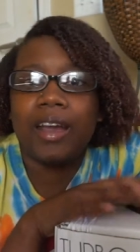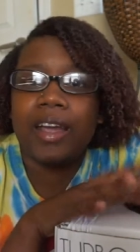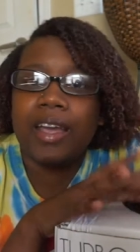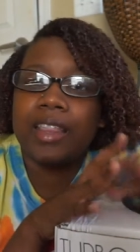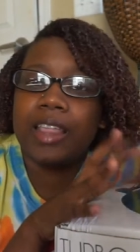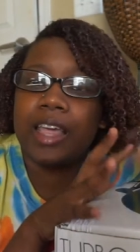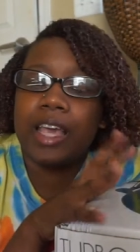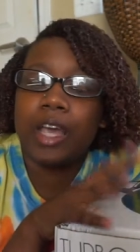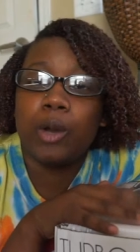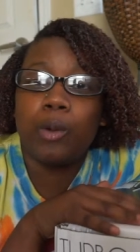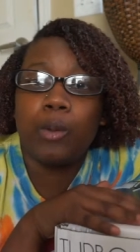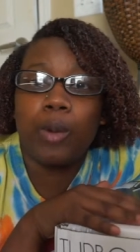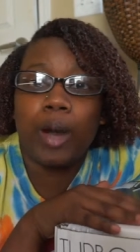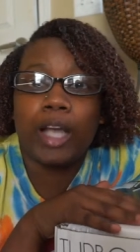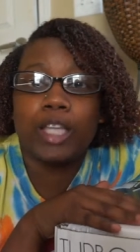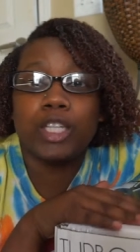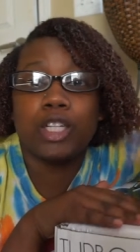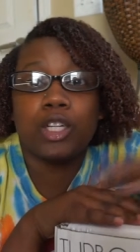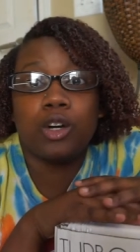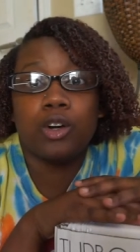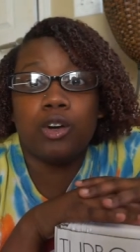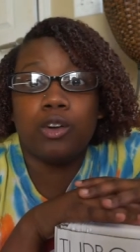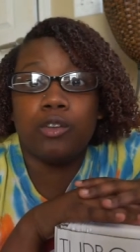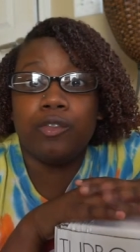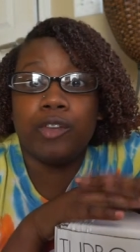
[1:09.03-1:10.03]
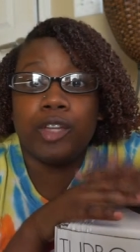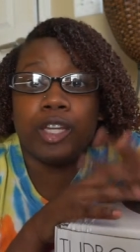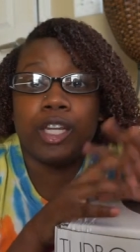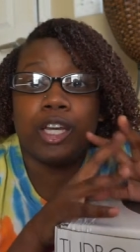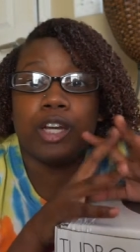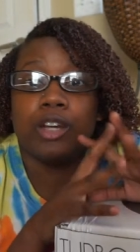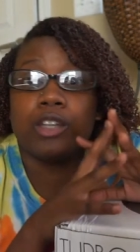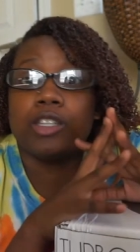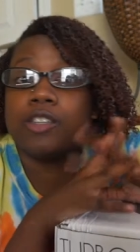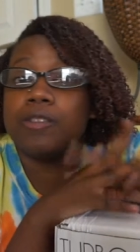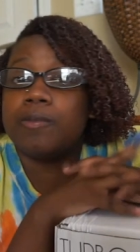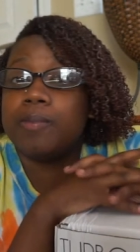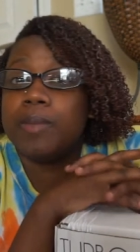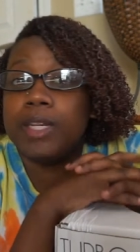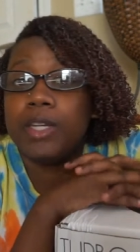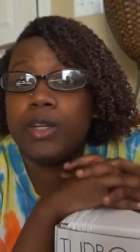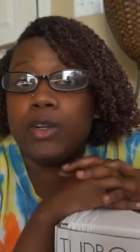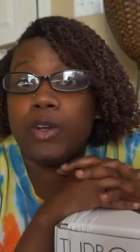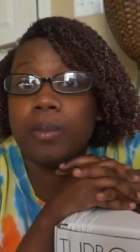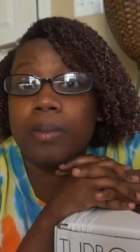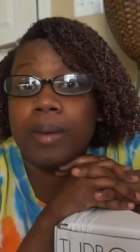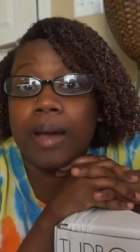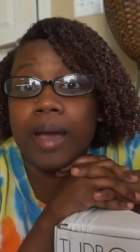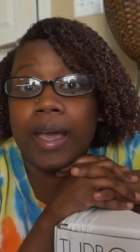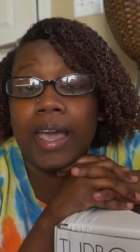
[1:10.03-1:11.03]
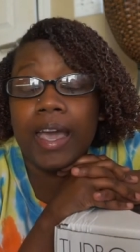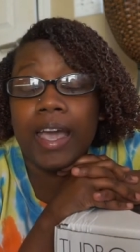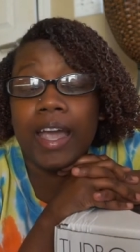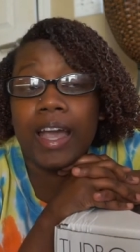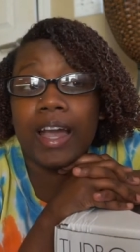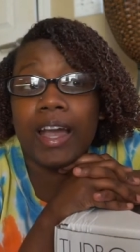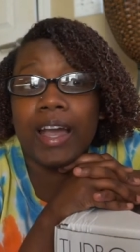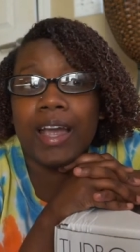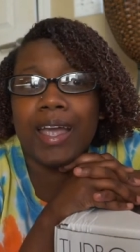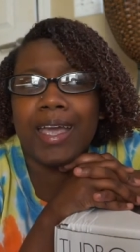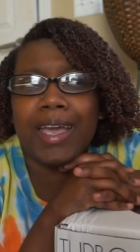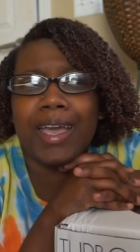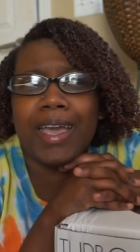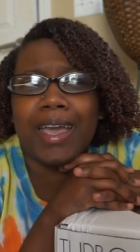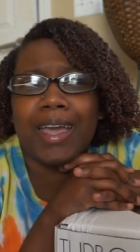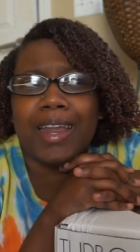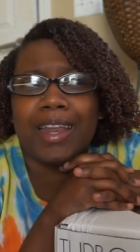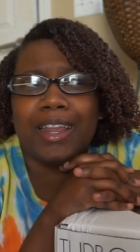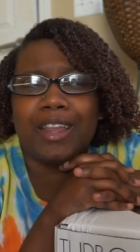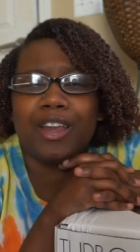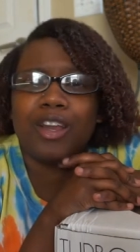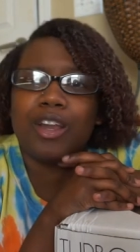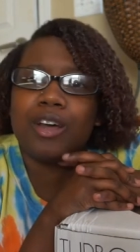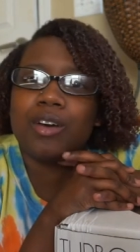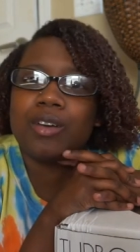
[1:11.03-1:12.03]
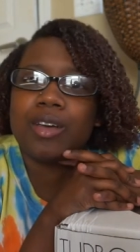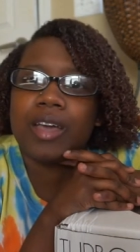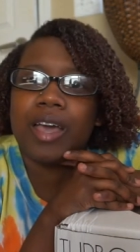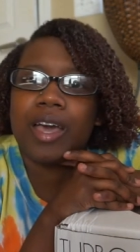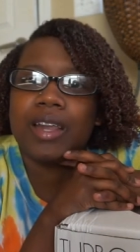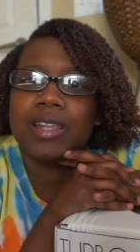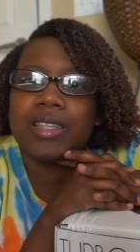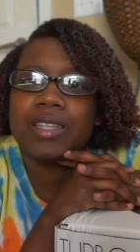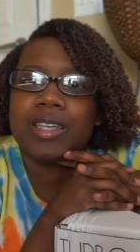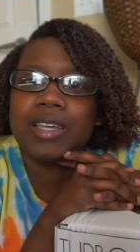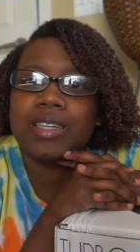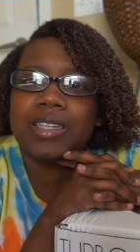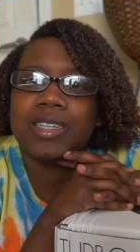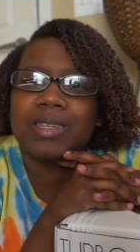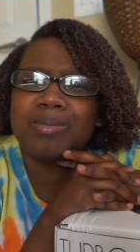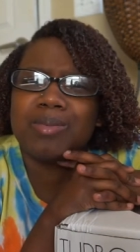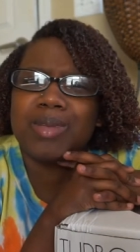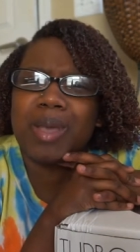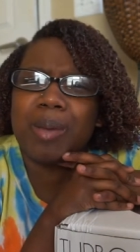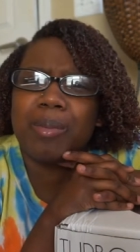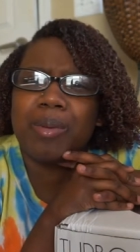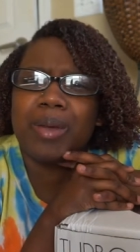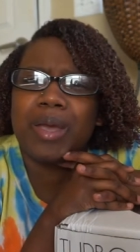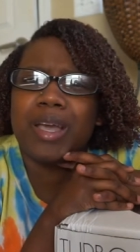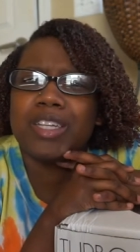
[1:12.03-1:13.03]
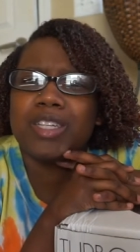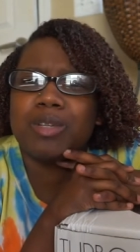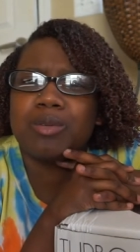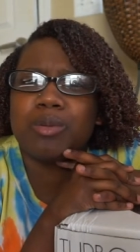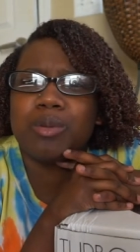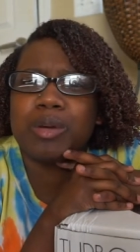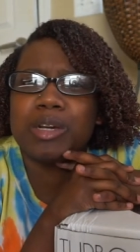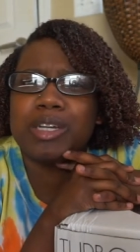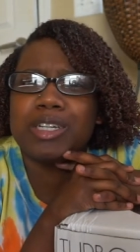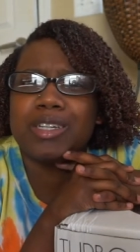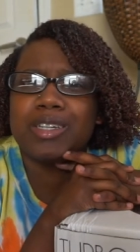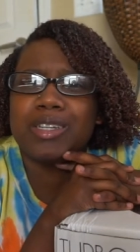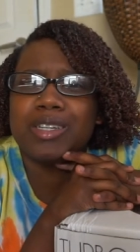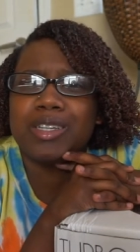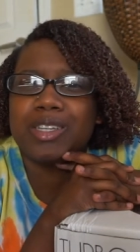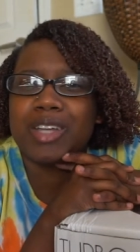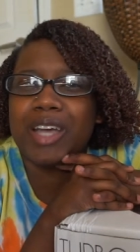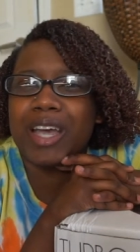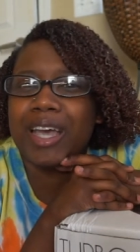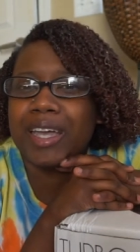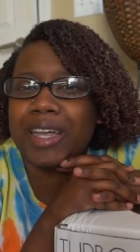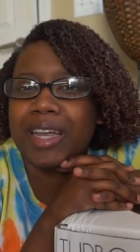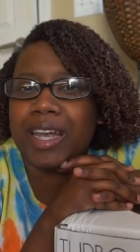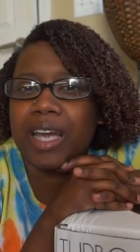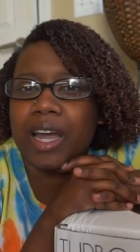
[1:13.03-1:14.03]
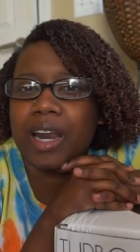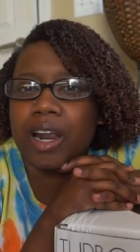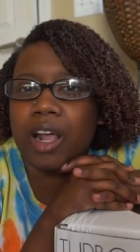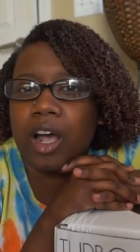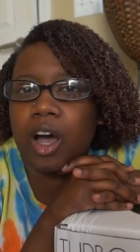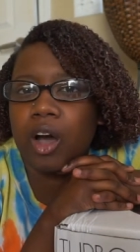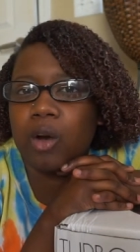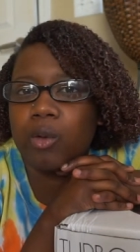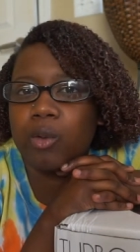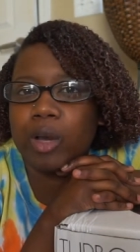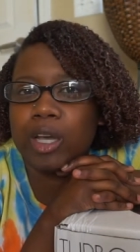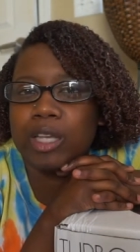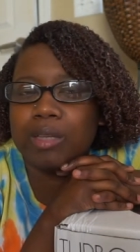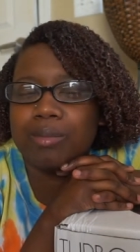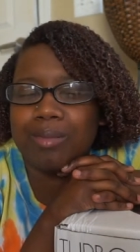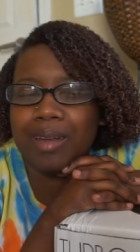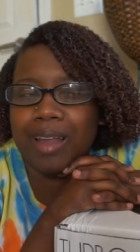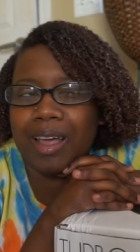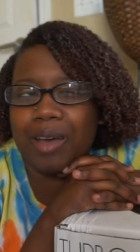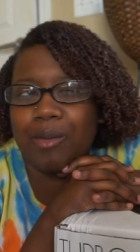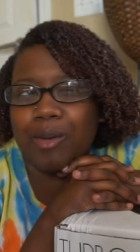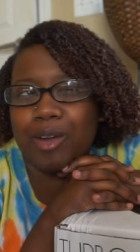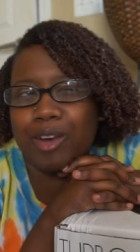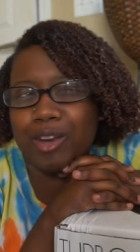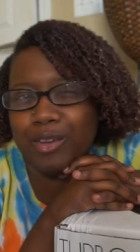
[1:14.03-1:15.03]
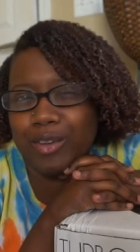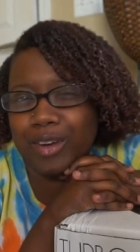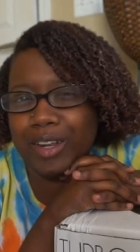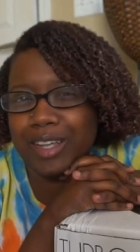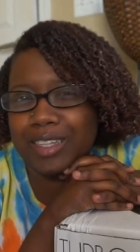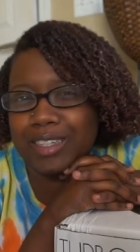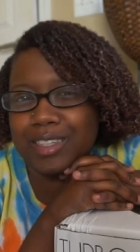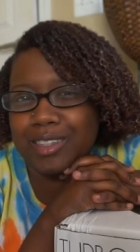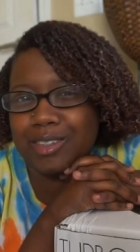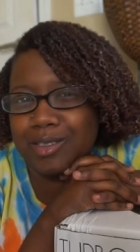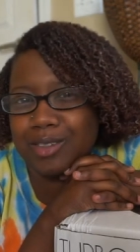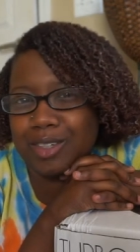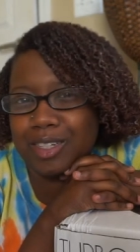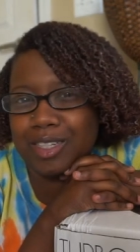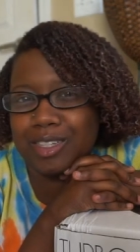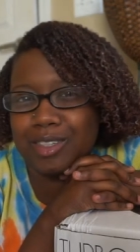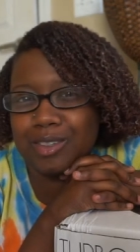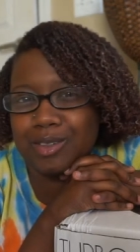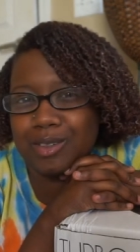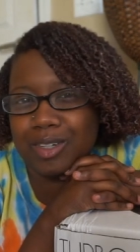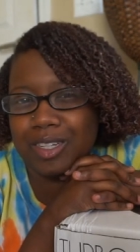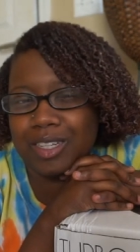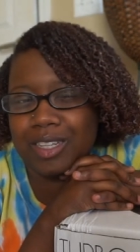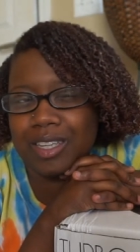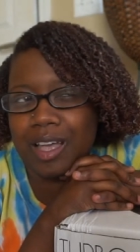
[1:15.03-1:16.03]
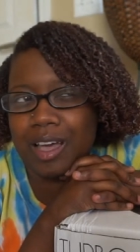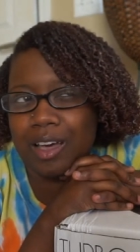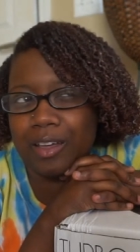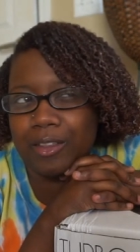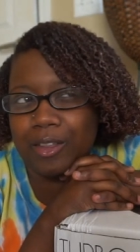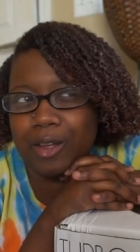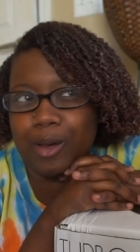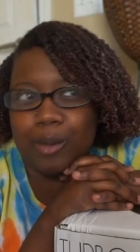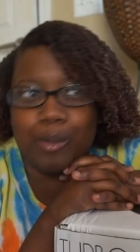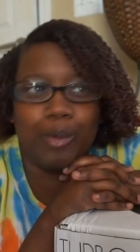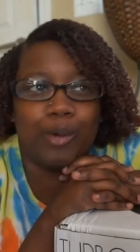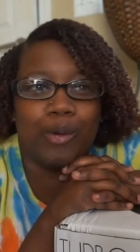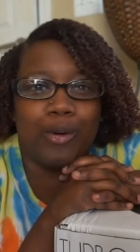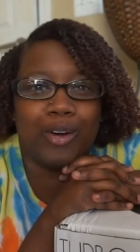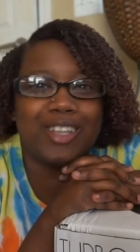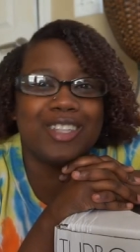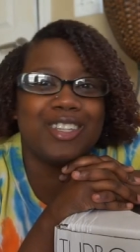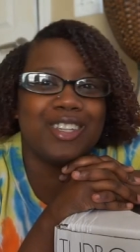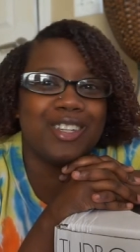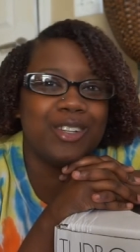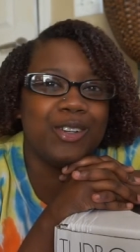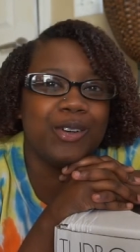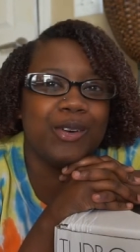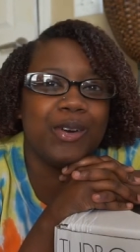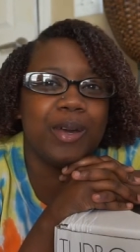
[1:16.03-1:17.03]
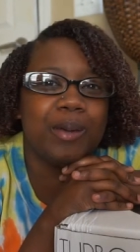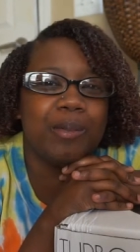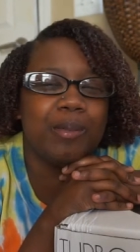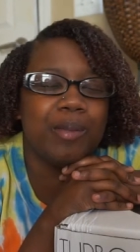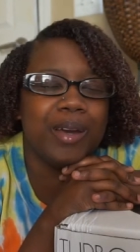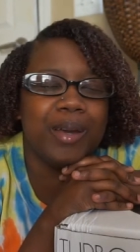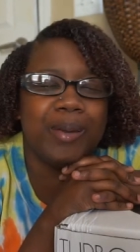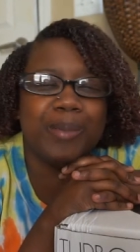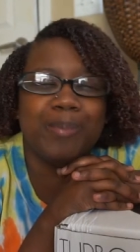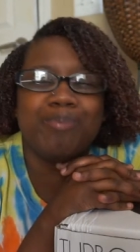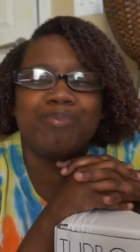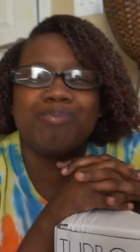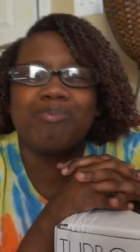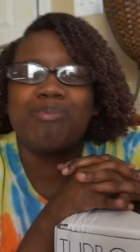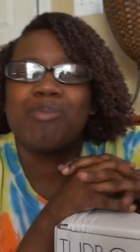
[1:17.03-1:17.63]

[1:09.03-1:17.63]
And they can watch old videos of me doing my hair and, you know, kind of take some type of inspiration. So I ain't got to always be like, well, do this, do this, do this. Although I'm going to do it, but,